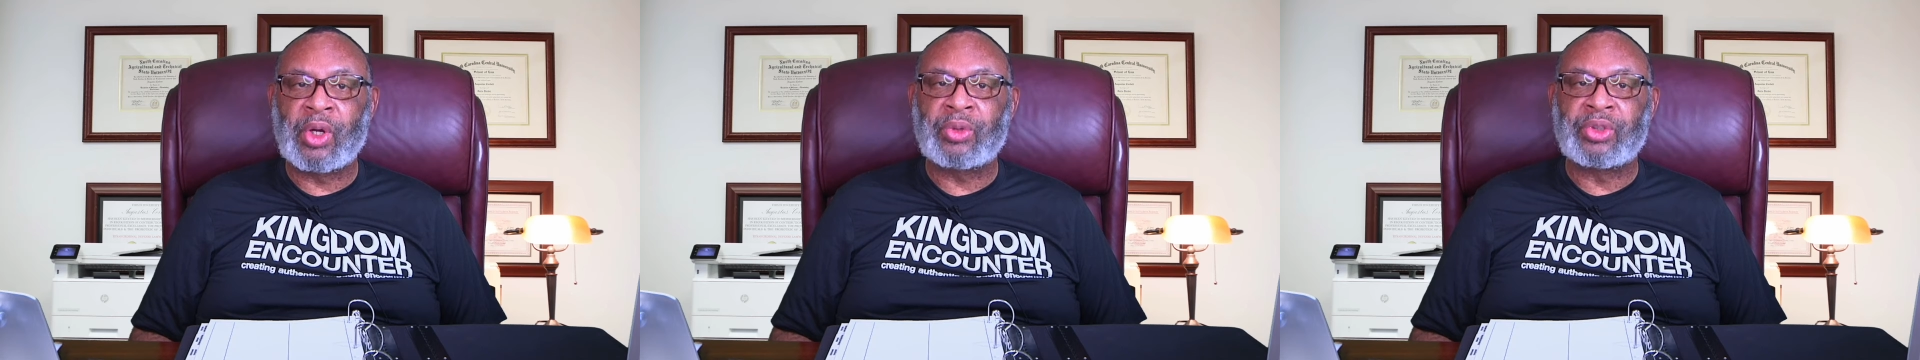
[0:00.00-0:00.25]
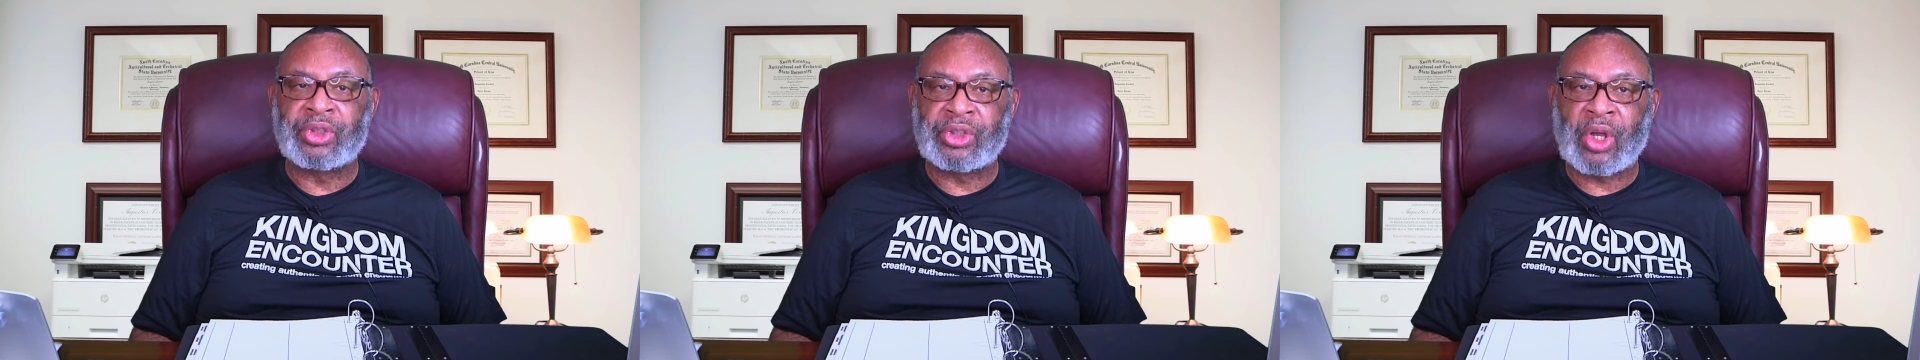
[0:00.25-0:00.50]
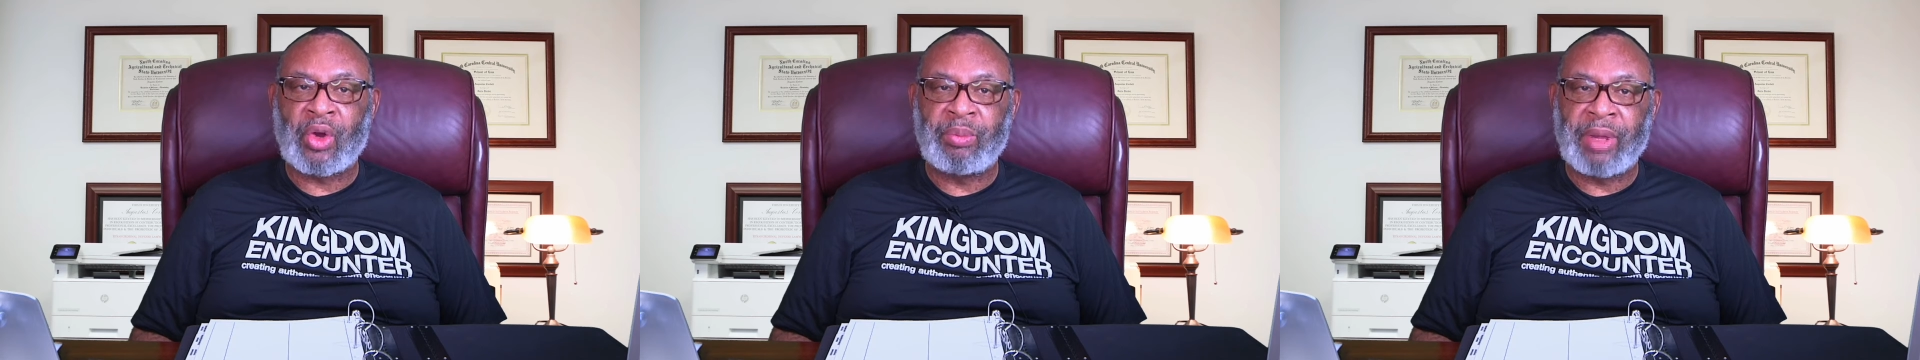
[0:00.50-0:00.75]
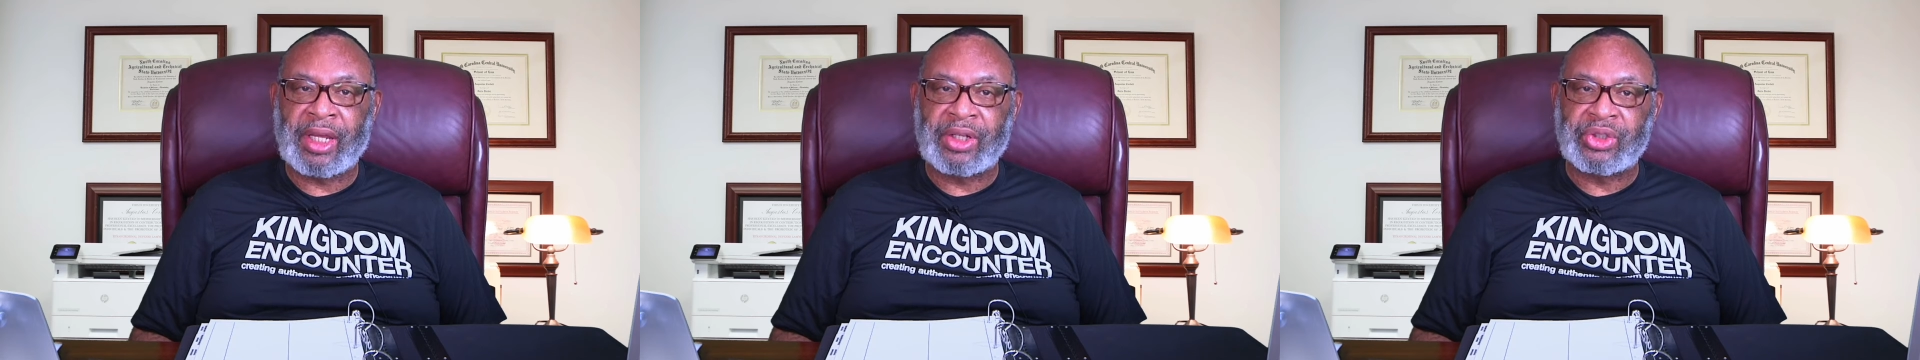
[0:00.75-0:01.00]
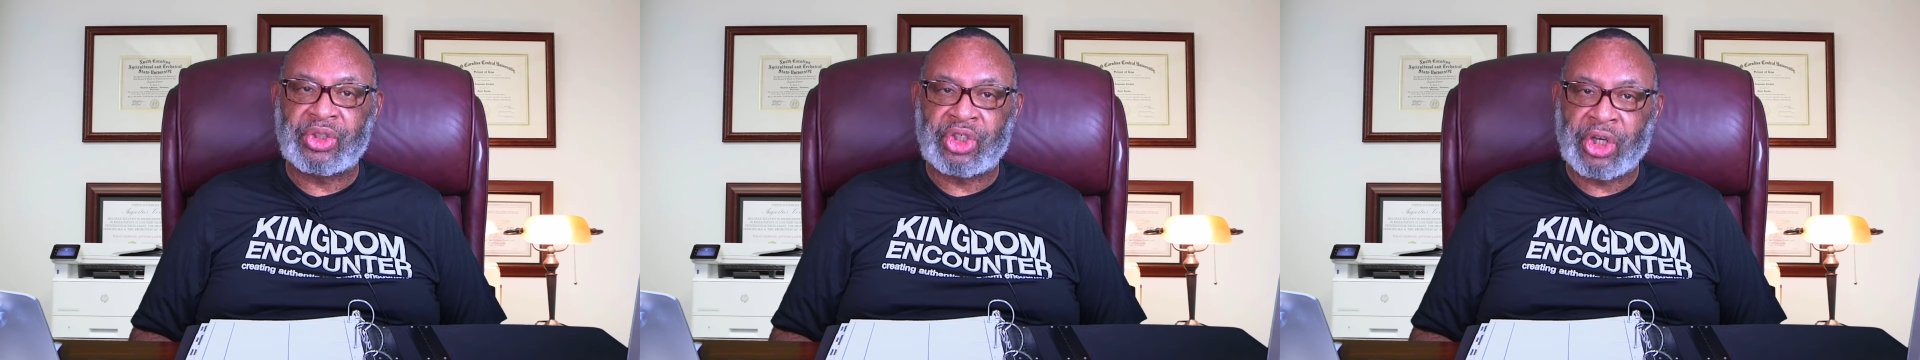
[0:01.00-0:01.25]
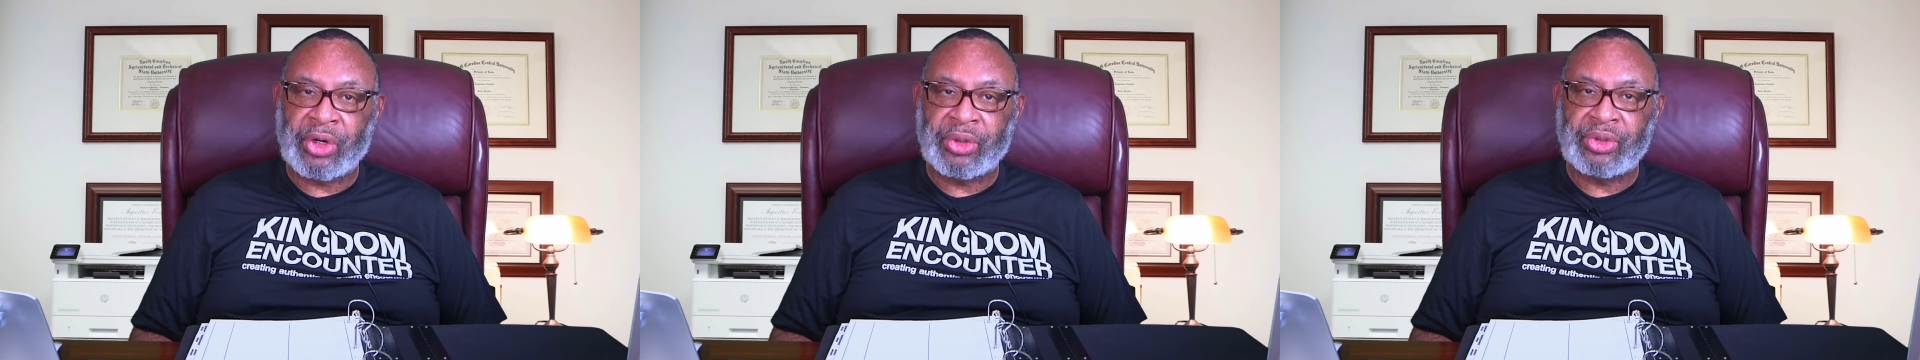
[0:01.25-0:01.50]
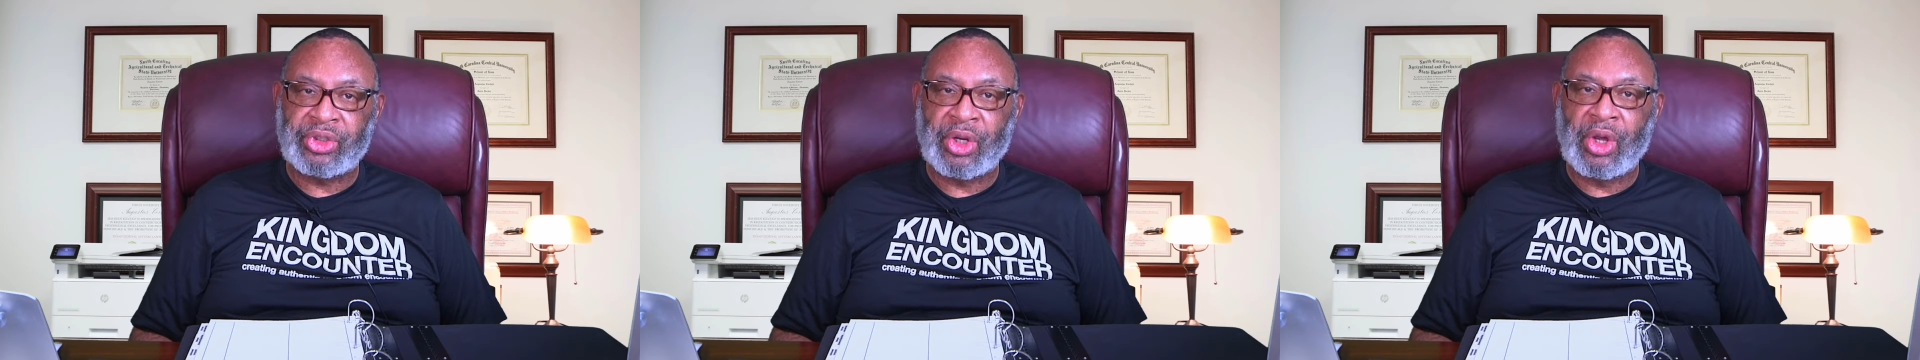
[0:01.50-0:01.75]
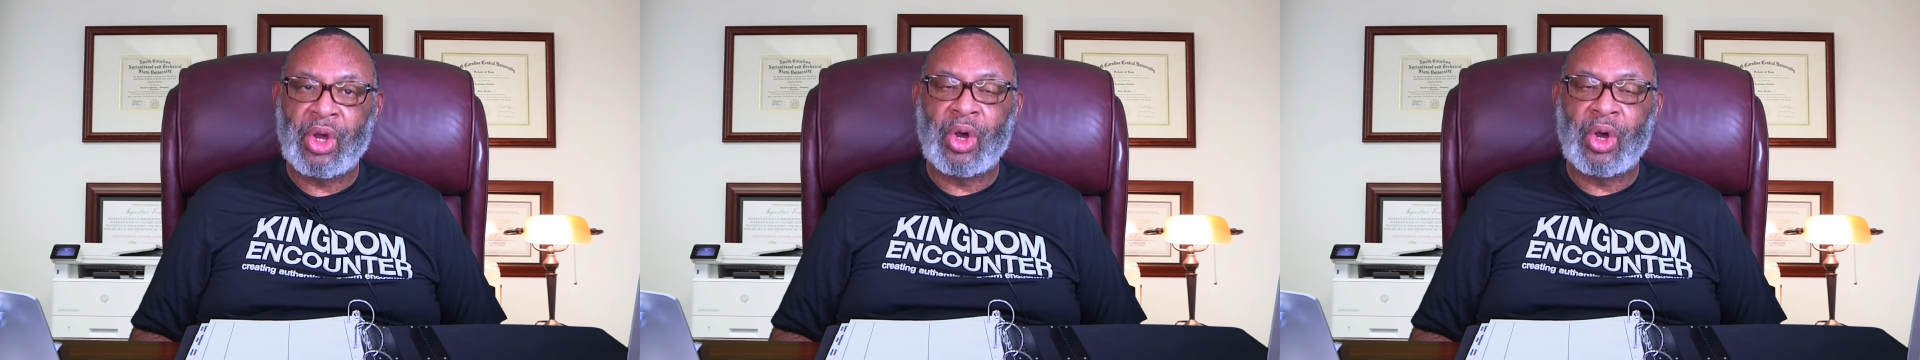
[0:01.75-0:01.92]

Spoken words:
go to Salt Makers Church